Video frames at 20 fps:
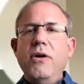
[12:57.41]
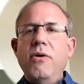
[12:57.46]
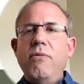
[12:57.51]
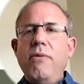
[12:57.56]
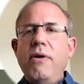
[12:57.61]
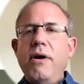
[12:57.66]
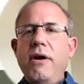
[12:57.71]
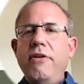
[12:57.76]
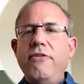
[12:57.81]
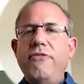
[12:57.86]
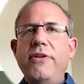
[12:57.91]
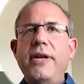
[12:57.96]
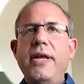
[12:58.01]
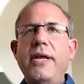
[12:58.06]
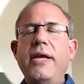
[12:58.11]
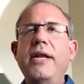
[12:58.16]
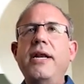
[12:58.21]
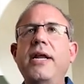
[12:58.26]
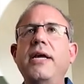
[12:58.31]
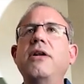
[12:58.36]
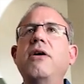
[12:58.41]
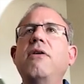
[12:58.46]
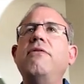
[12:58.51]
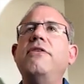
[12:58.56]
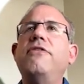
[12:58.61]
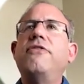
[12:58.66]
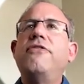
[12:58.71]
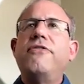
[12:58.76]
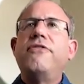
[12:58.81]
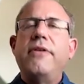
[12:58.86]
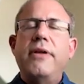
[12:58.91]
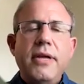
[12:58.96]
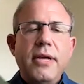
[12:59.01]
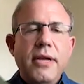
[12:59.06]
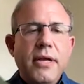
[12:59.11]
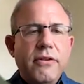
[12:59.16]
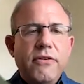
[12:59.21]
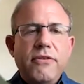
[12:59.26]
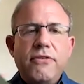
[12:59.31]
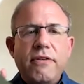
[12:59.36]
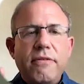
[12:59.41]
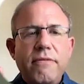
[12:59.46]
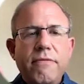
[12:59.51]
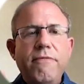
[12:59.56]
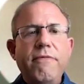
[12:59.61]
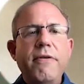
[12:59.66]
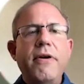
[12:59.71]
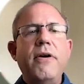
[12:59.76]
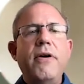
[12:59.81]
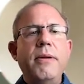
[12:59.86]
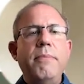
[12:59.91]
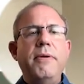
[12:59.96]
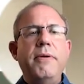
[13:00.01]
Whereas, and I, and I know this is a, this is a very